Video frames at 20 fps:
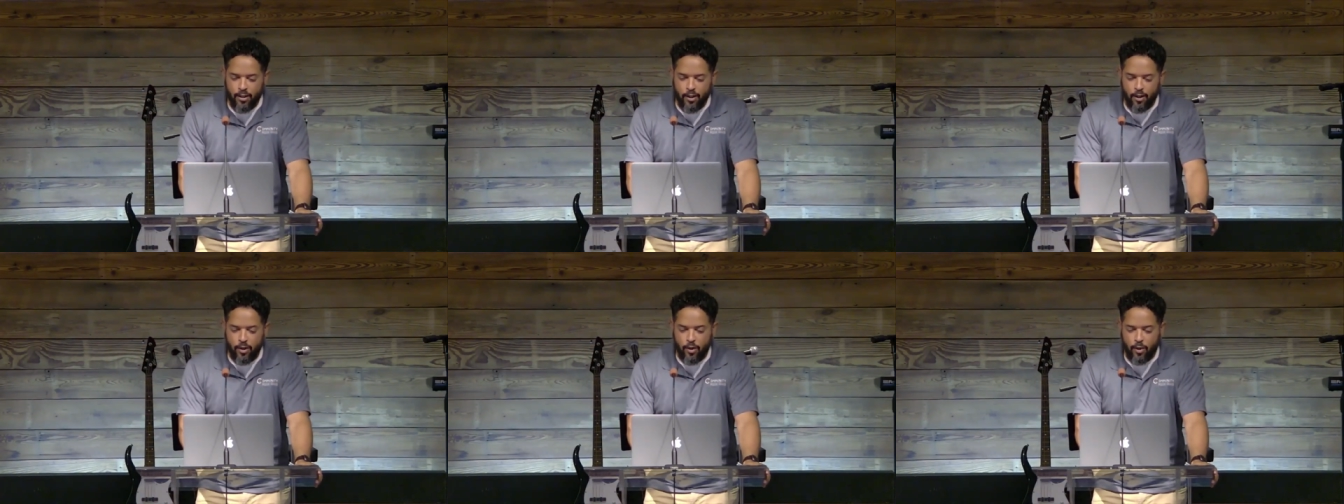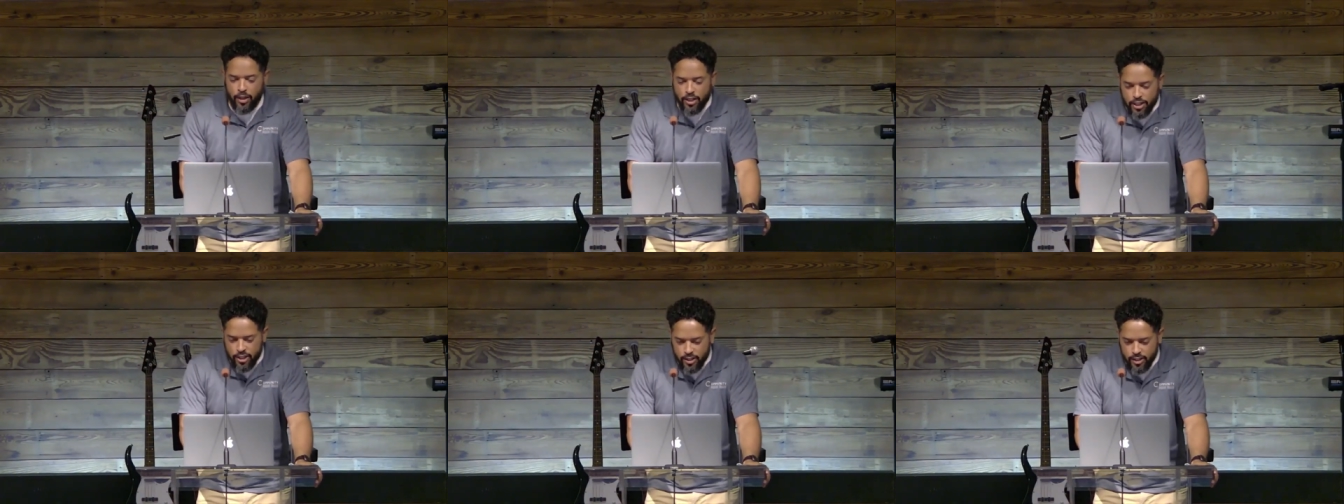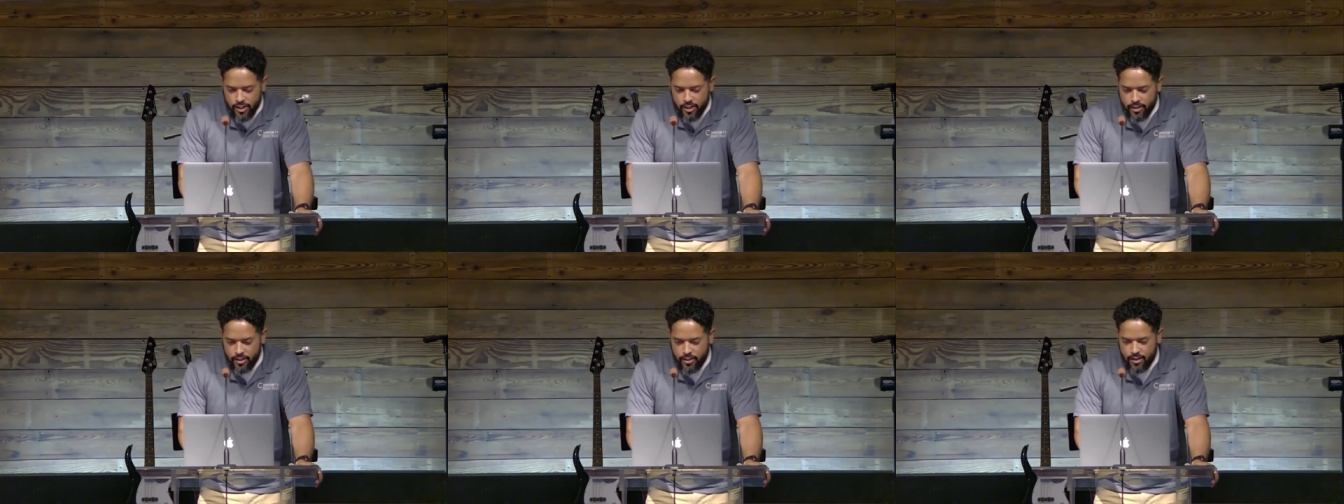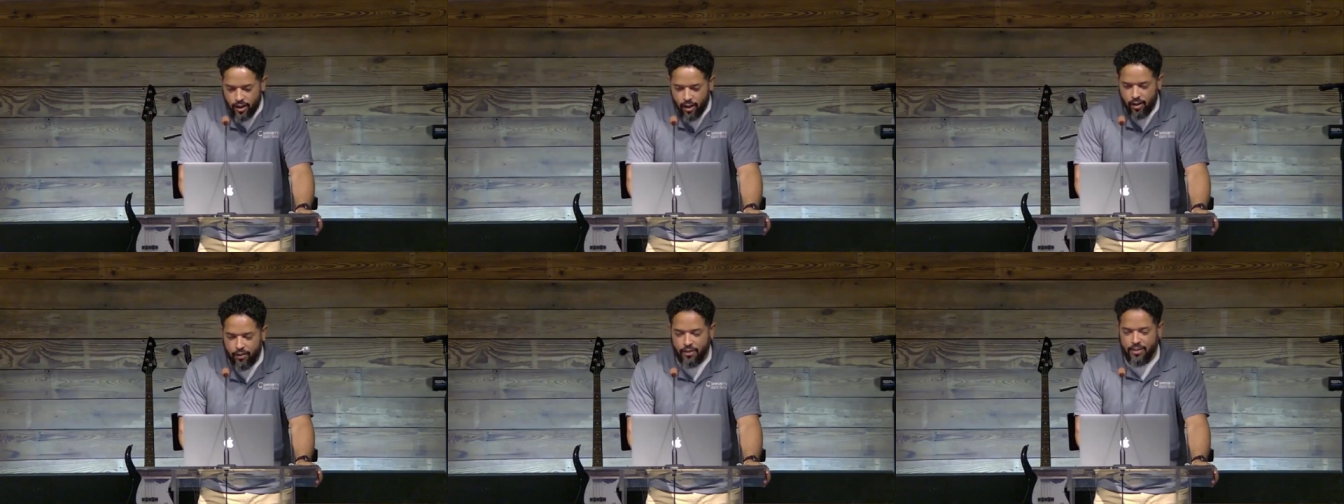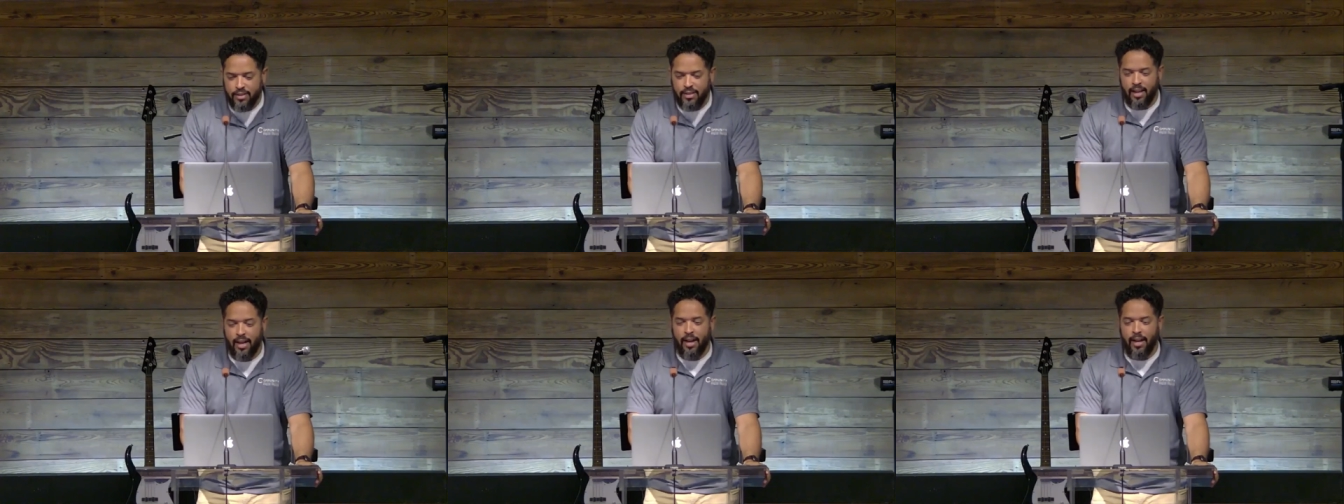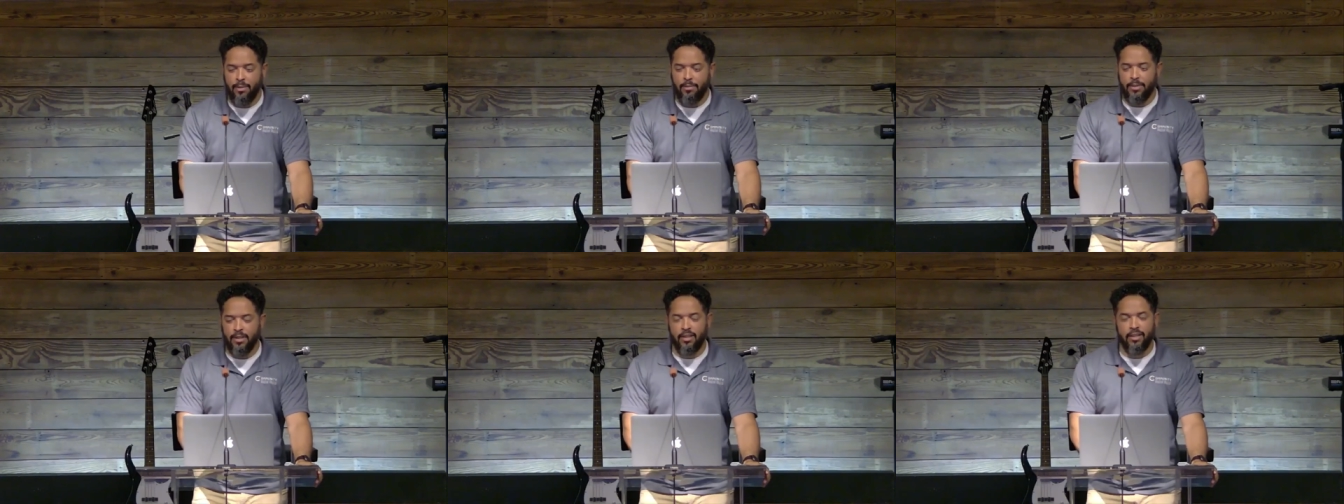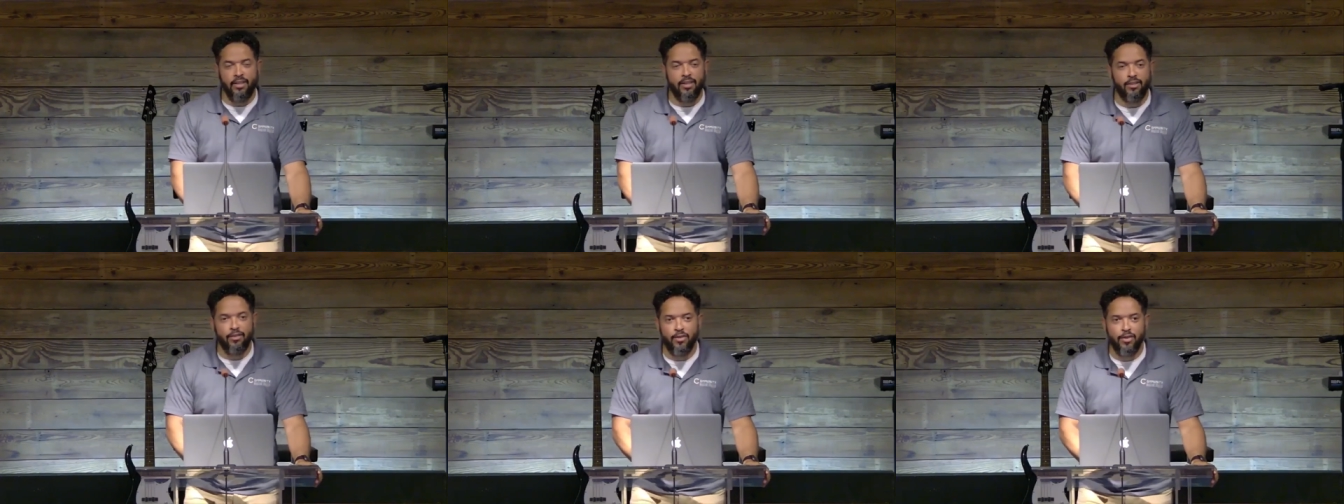Christians oftentimes look
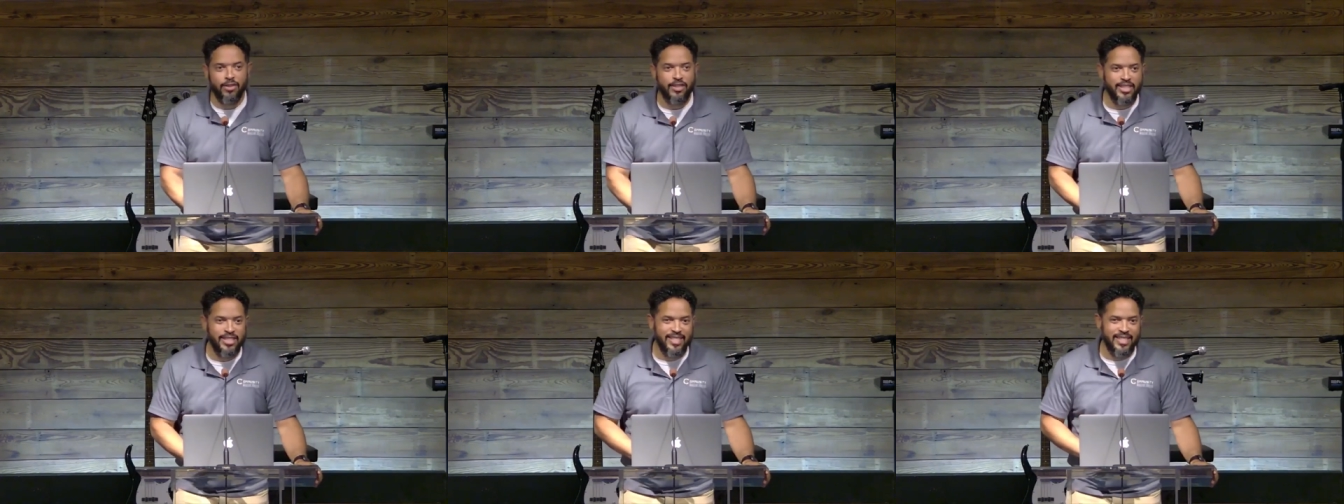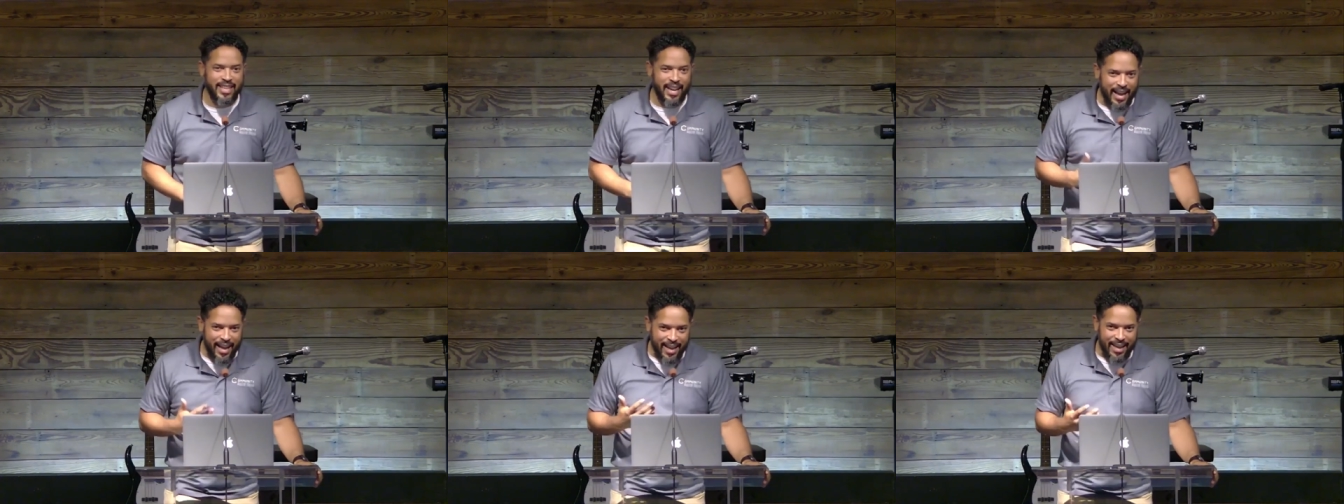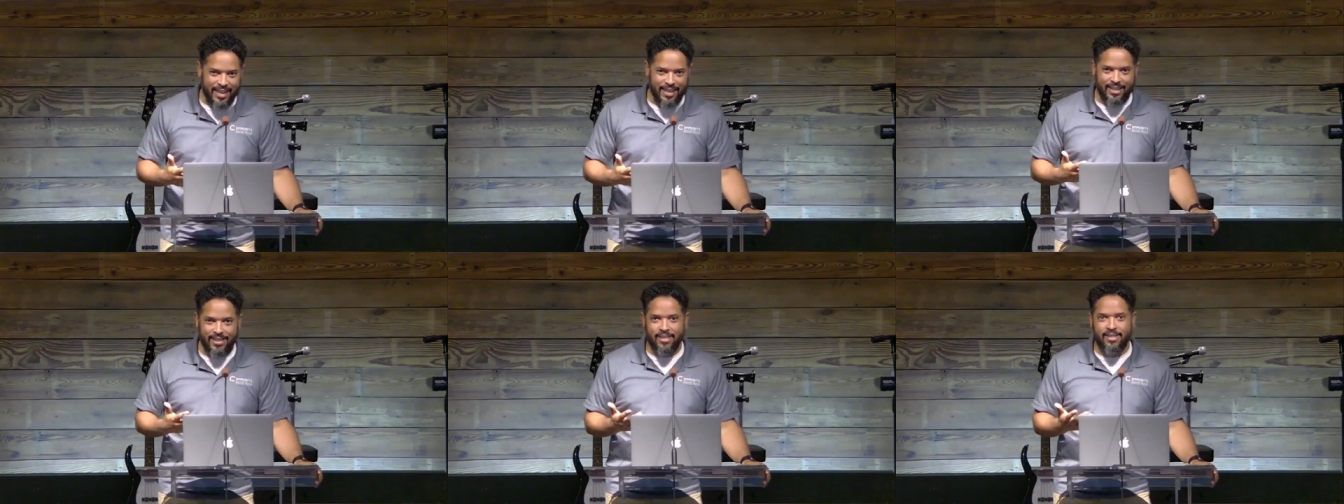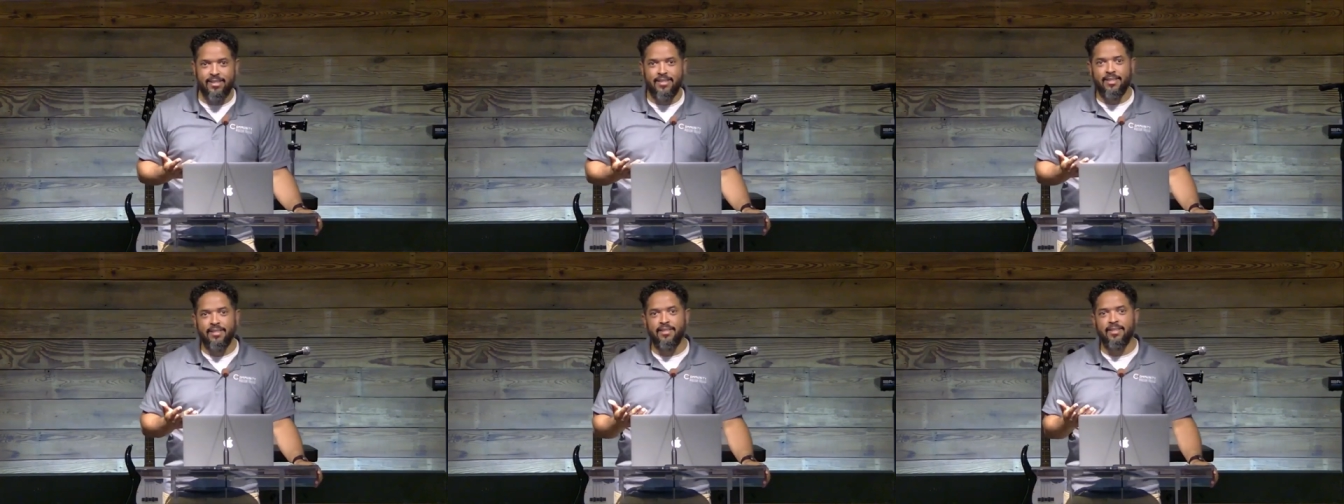for signs.